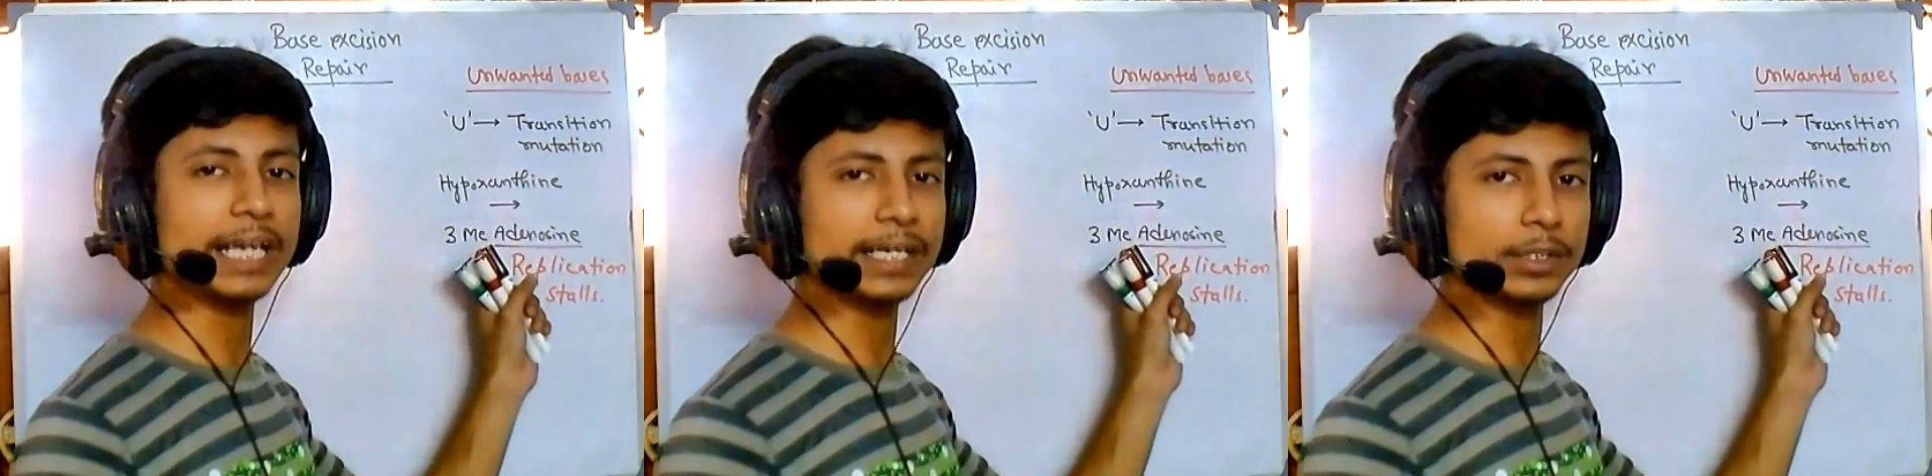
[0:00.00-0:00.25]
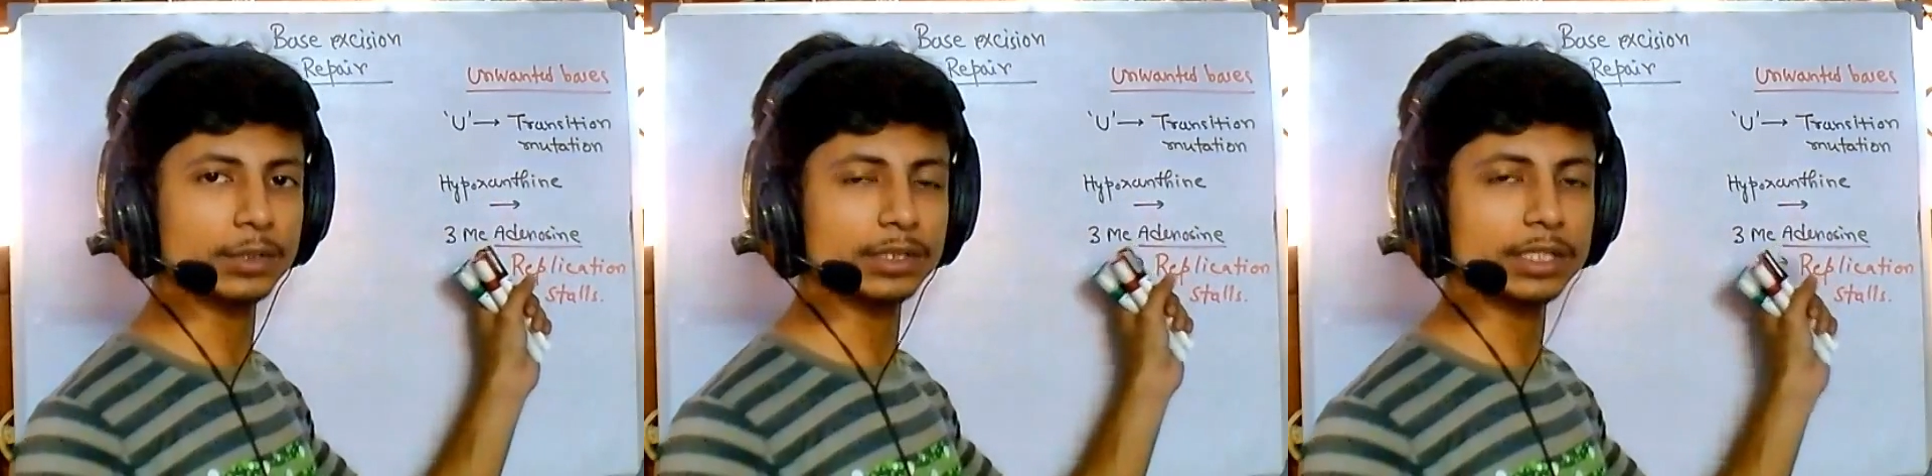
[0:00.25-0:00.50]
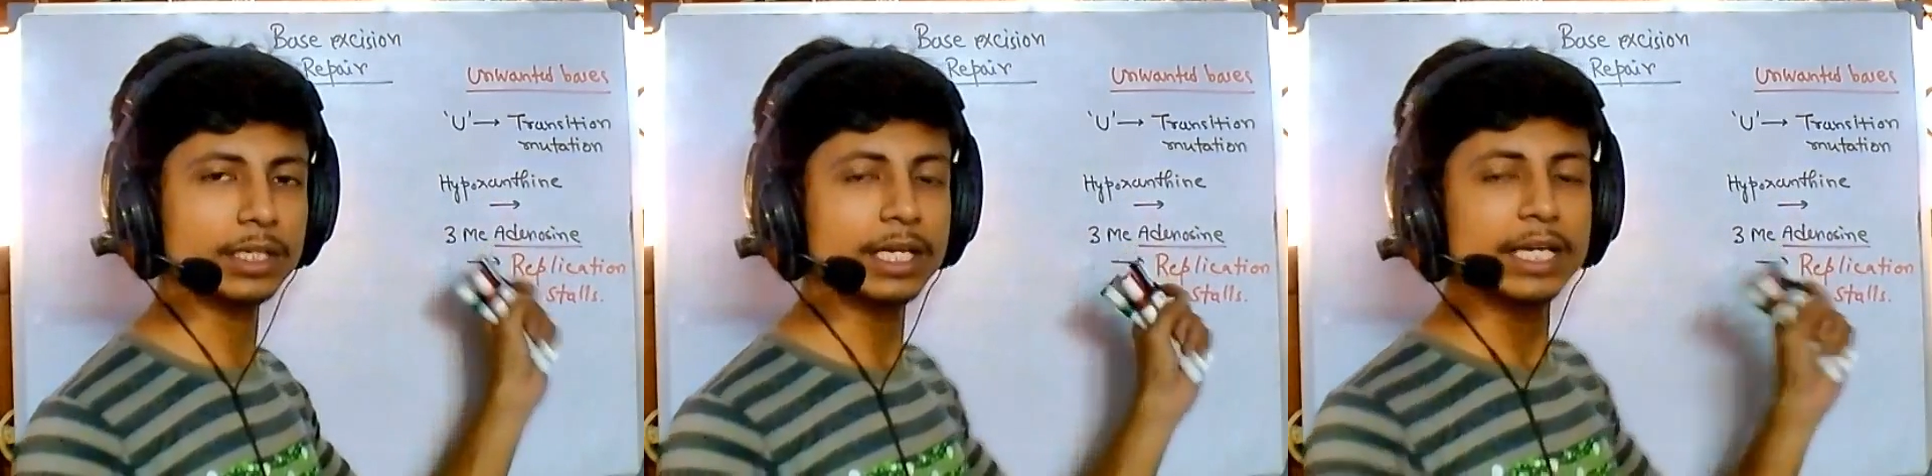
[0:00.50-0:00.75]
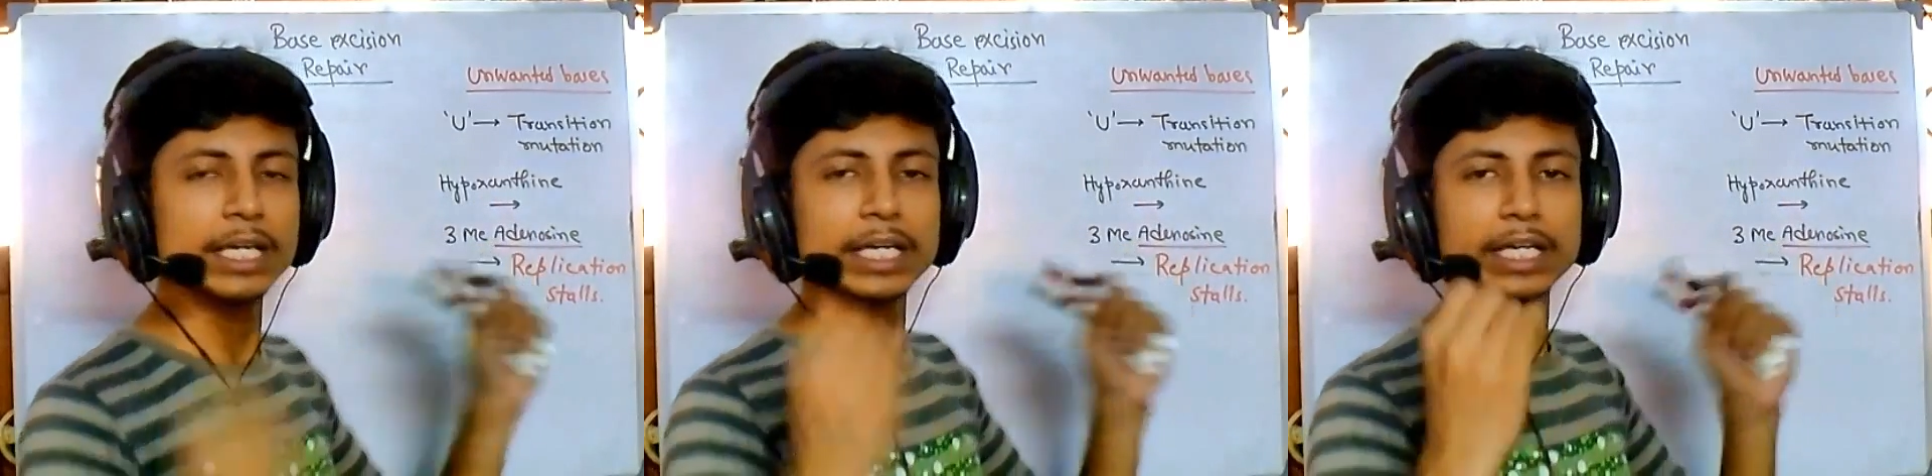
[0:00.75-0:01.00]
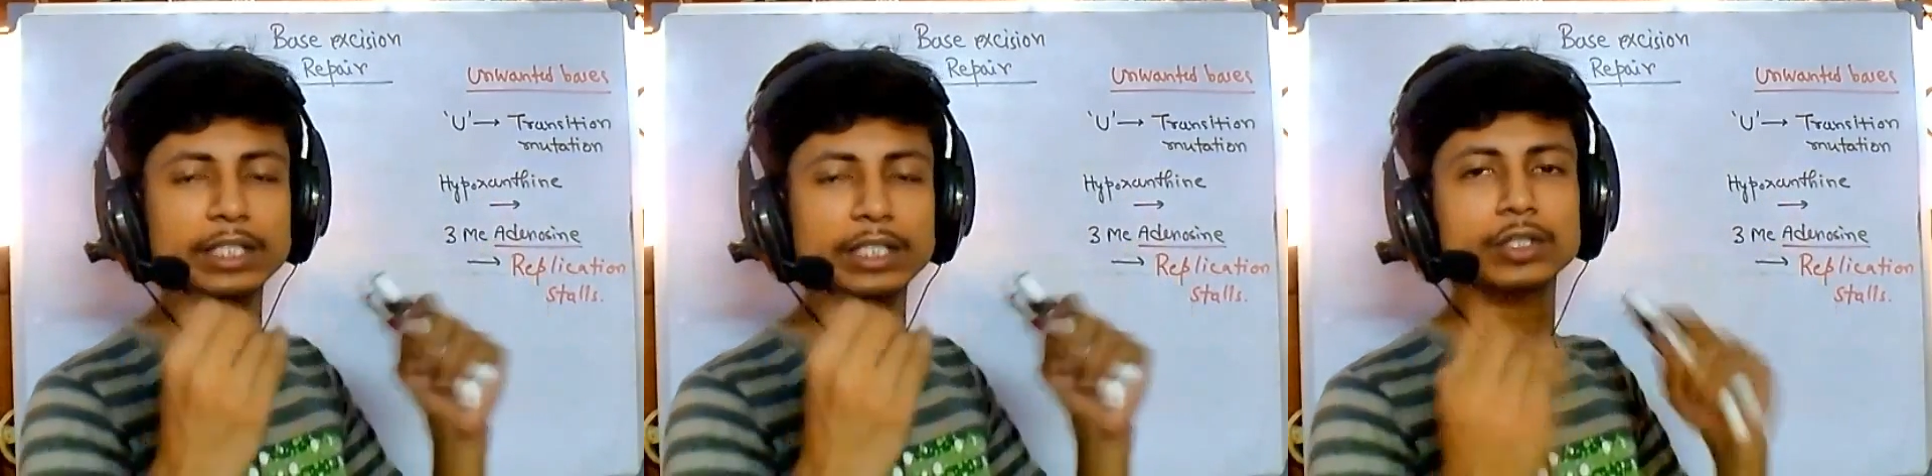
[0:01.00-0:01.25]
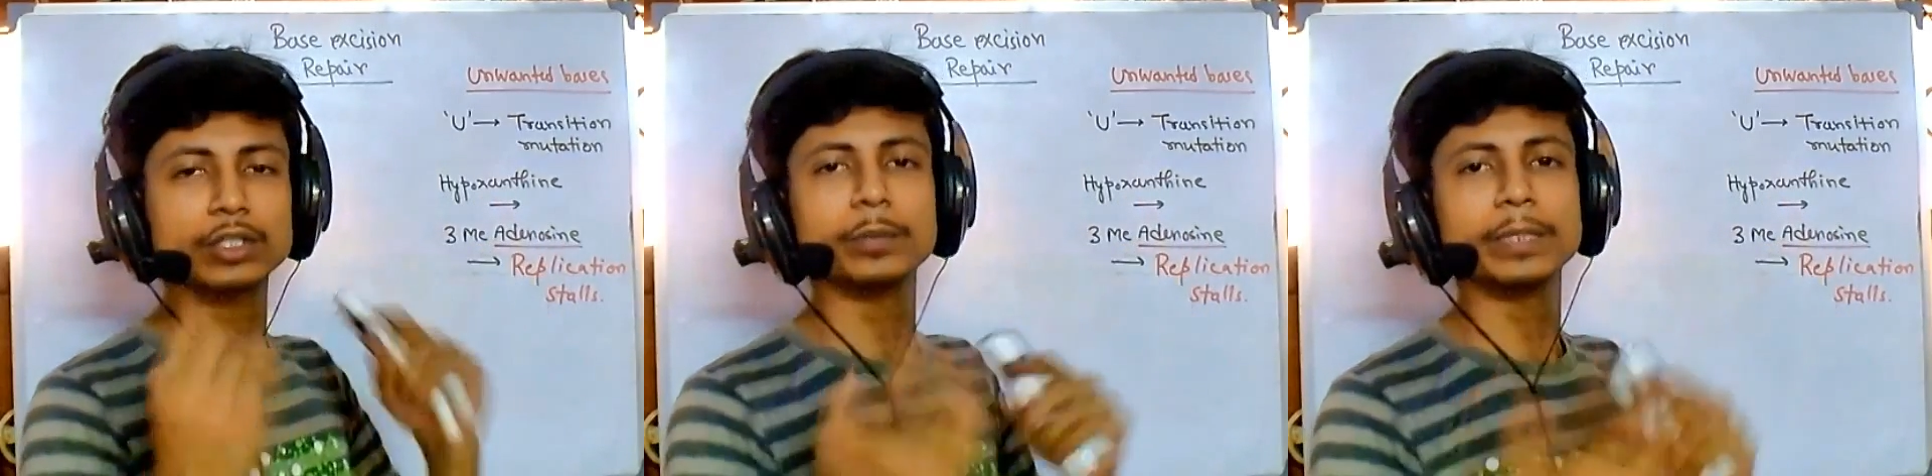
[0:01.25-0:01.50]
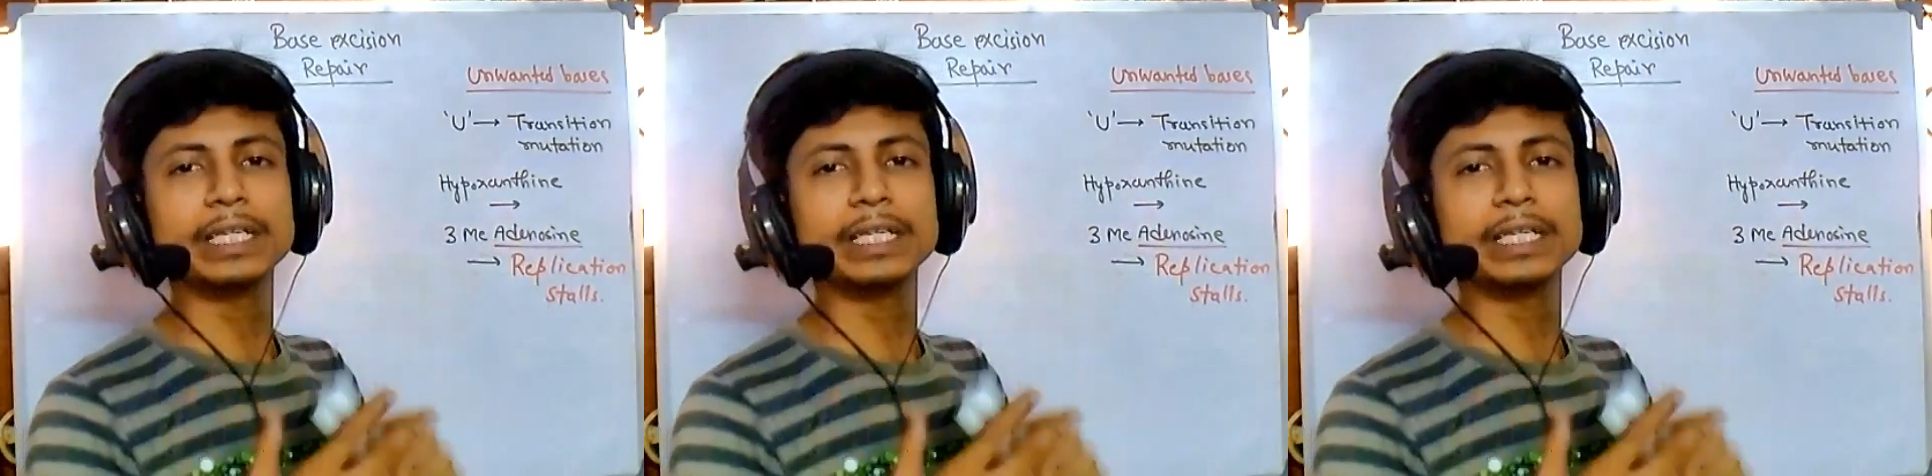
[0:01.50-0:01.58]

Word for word: adenosine it should